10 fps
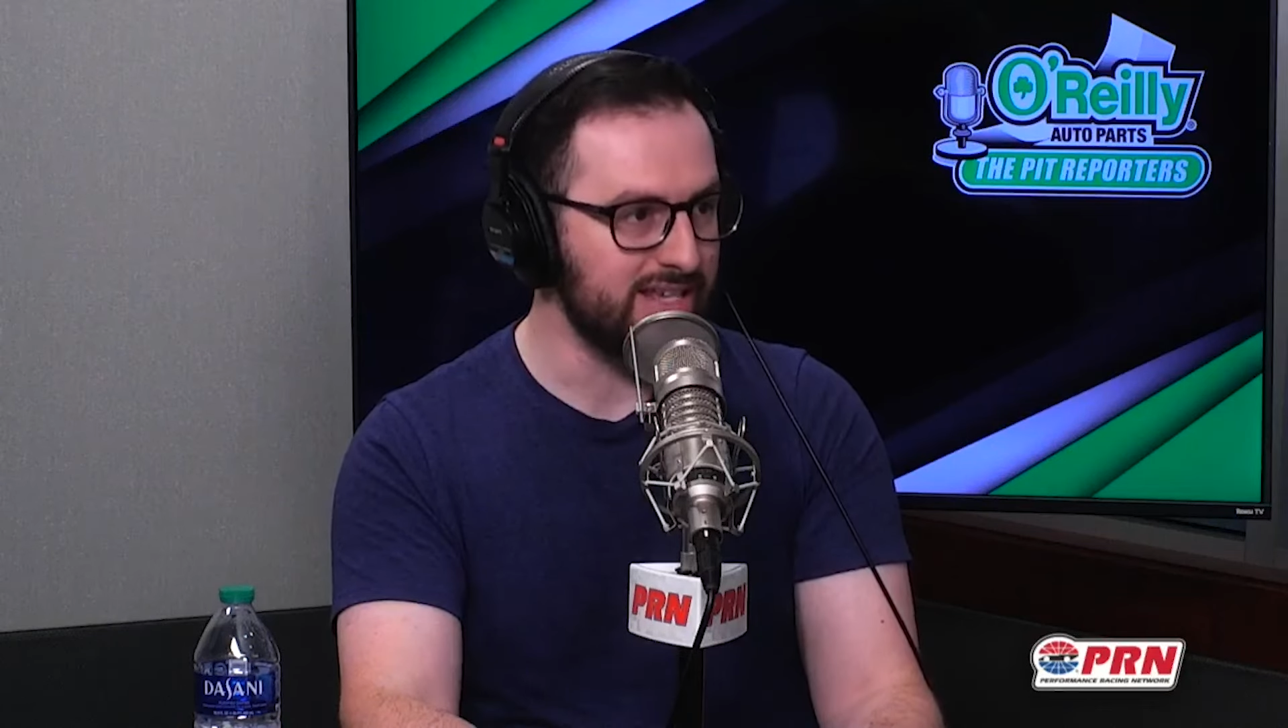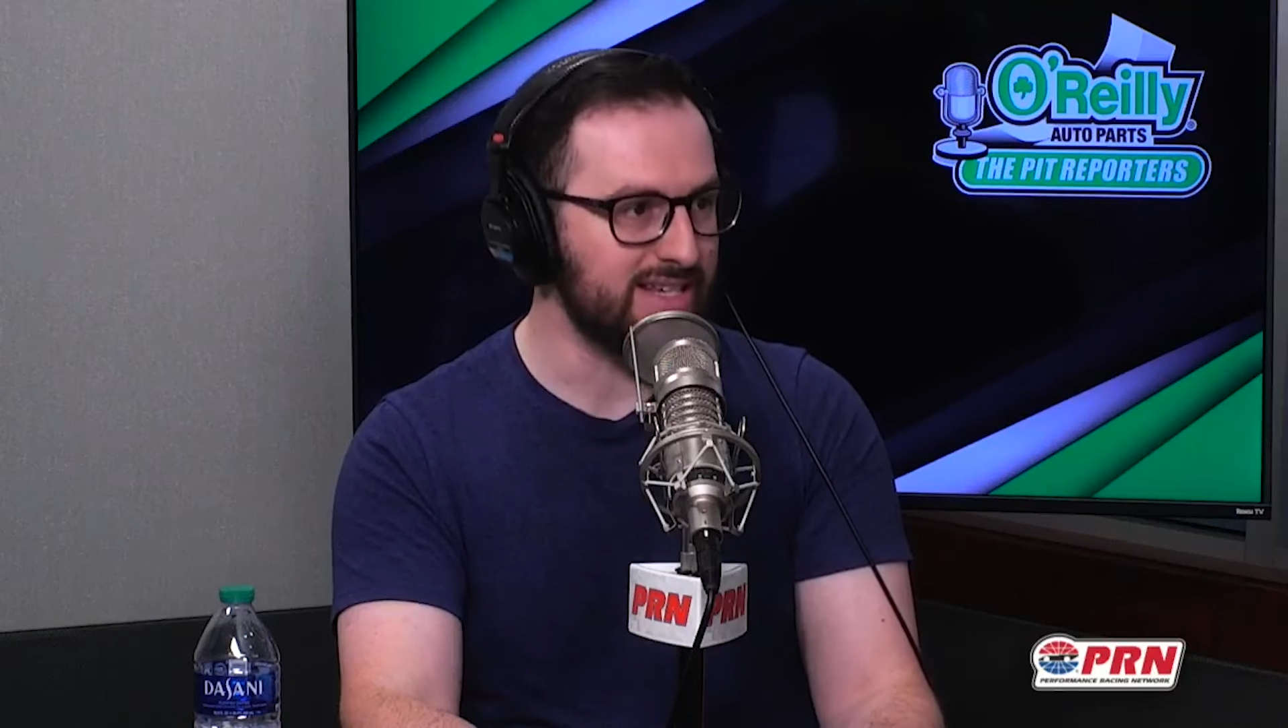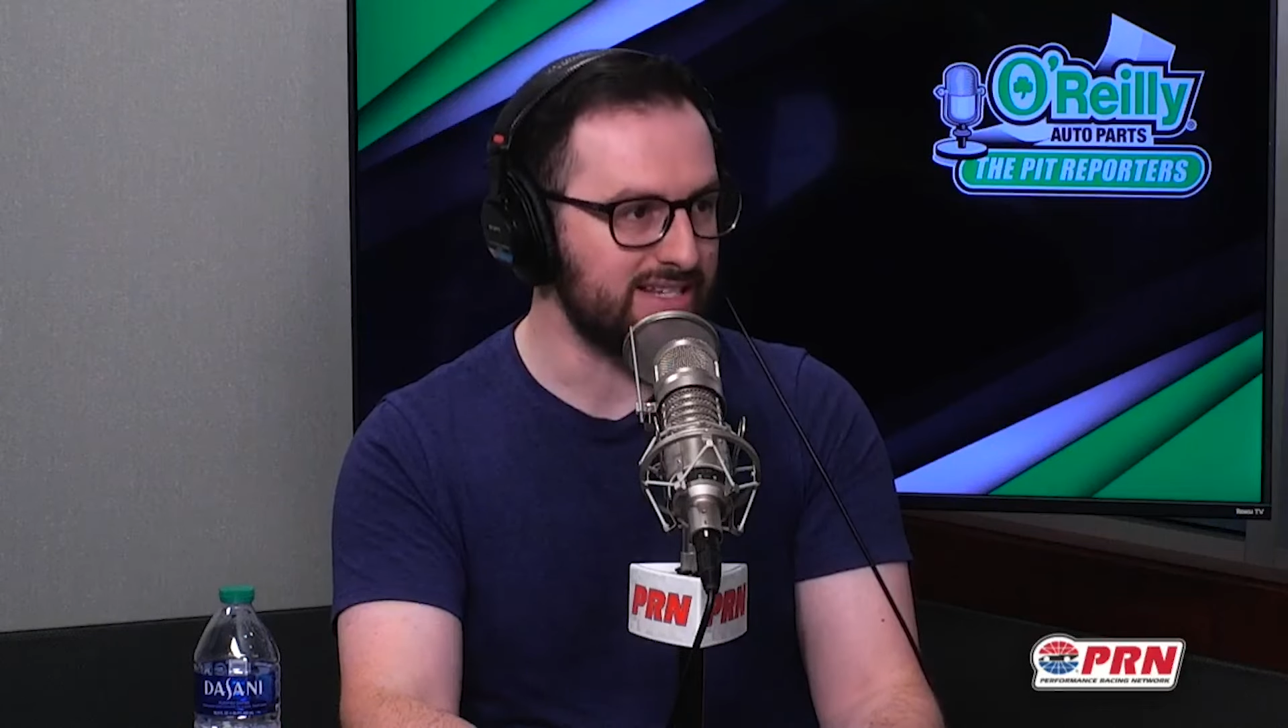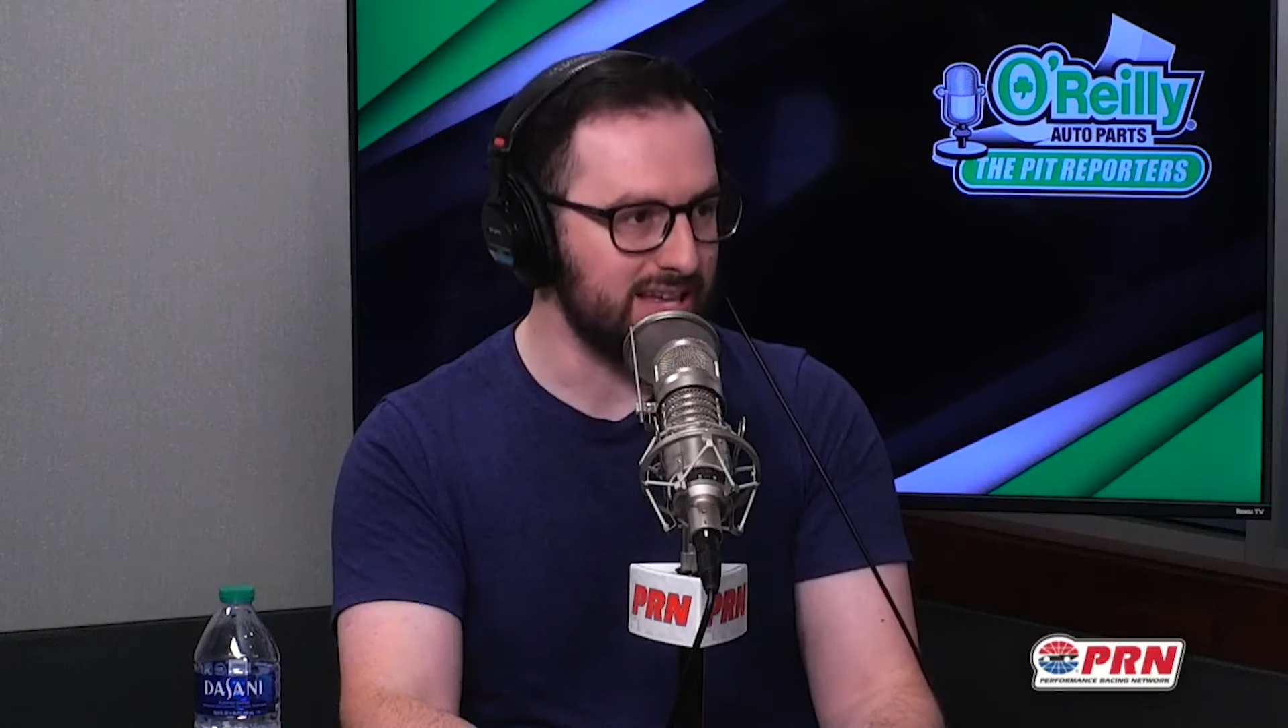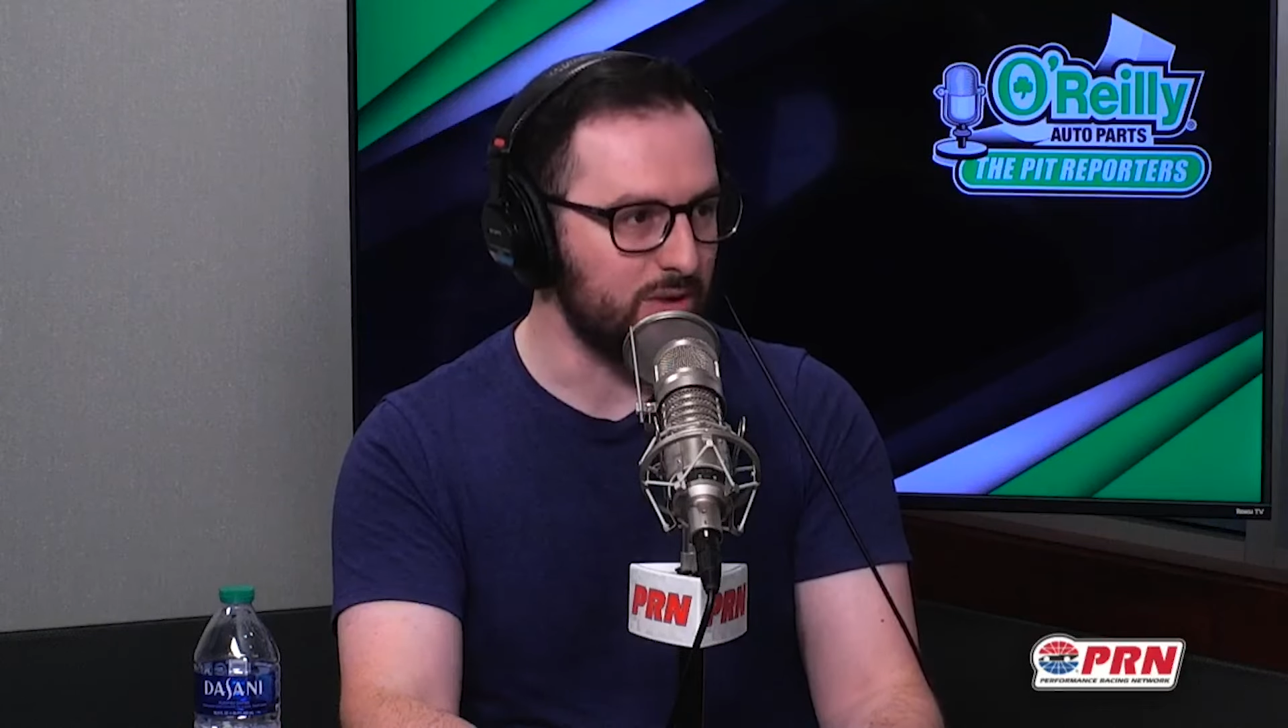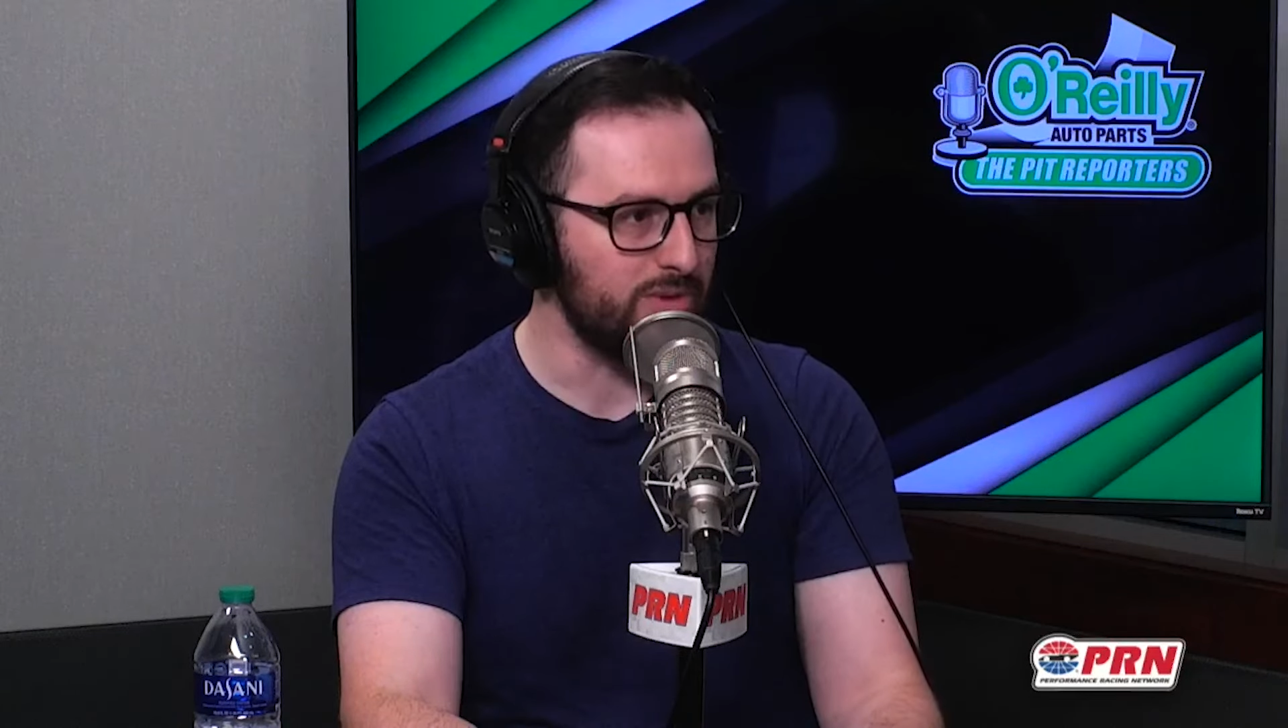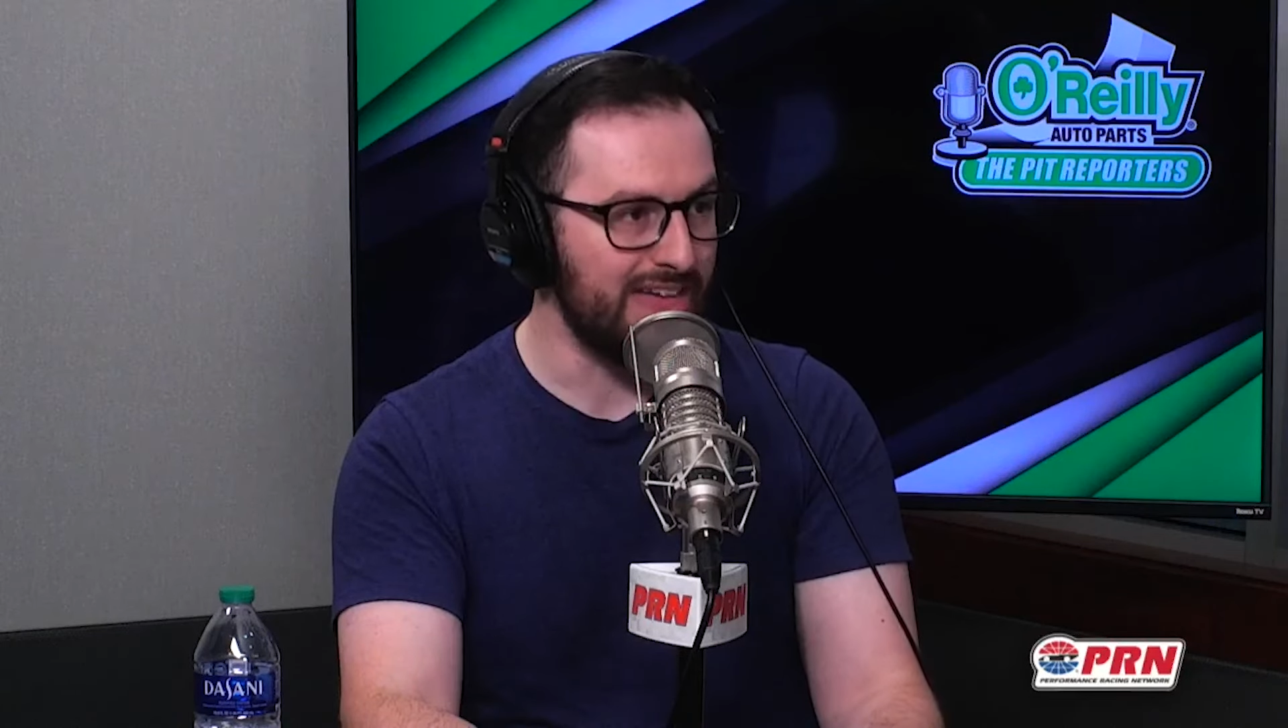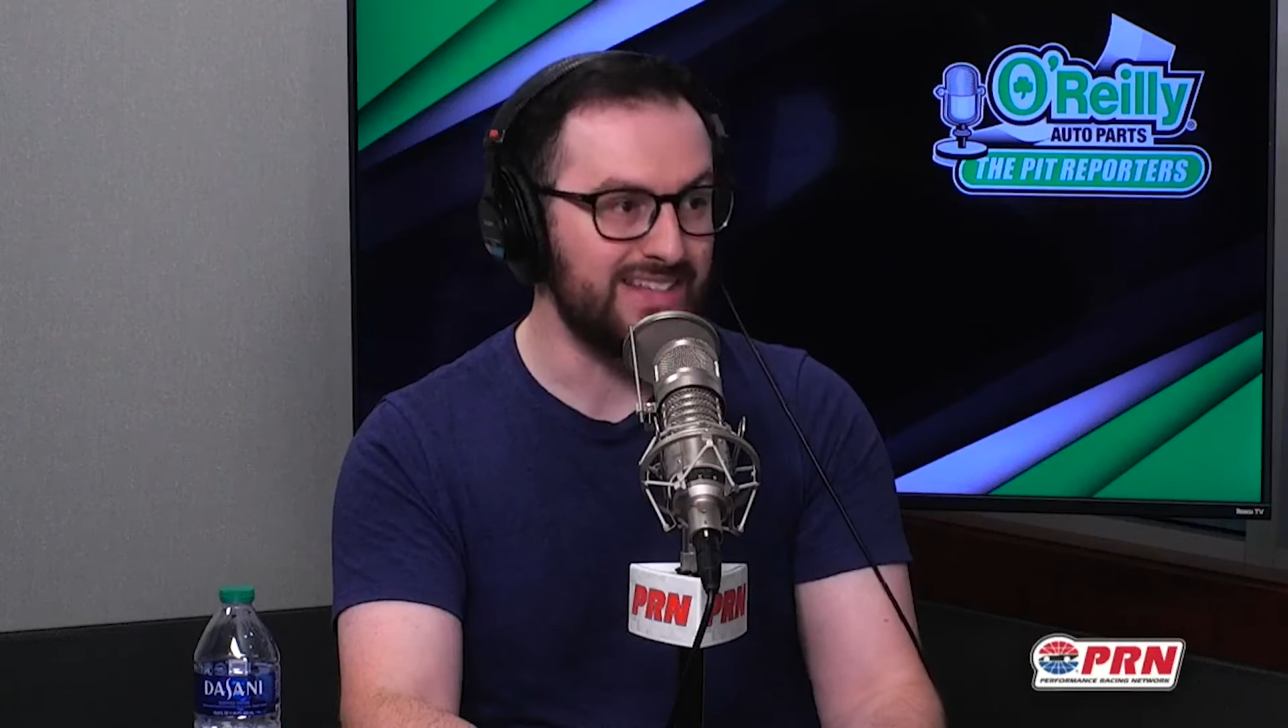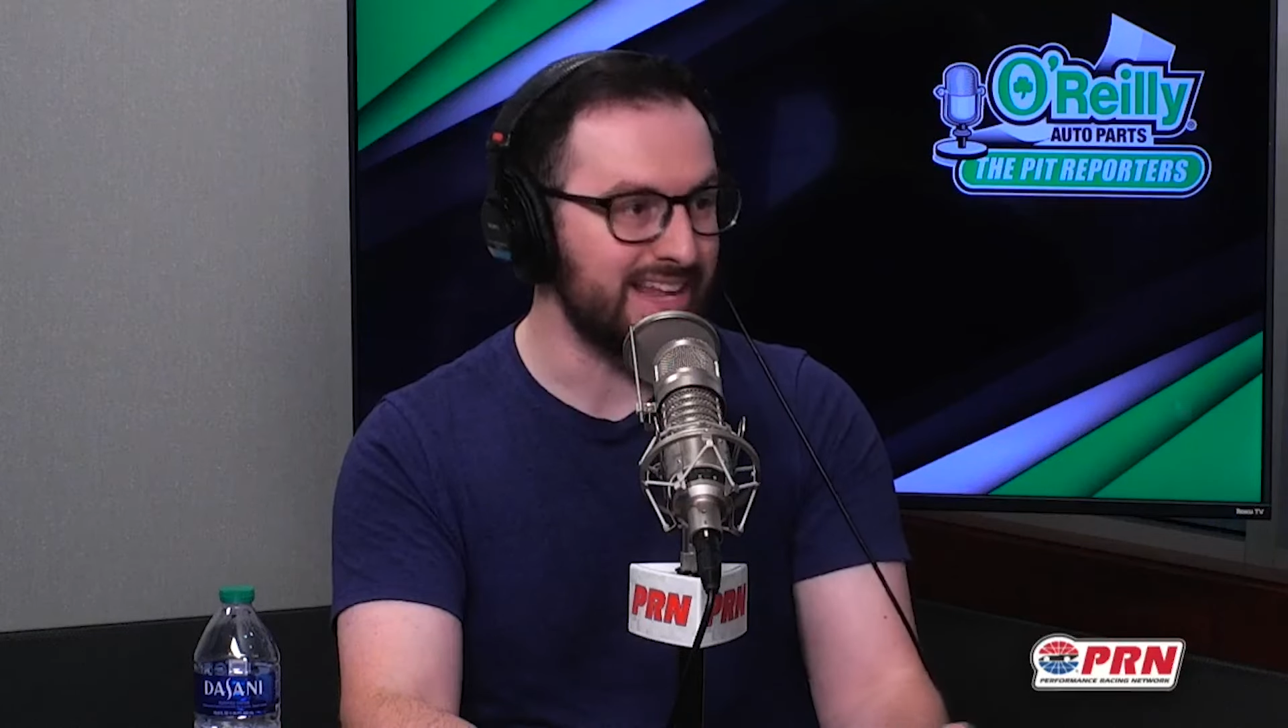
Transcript: excel with that.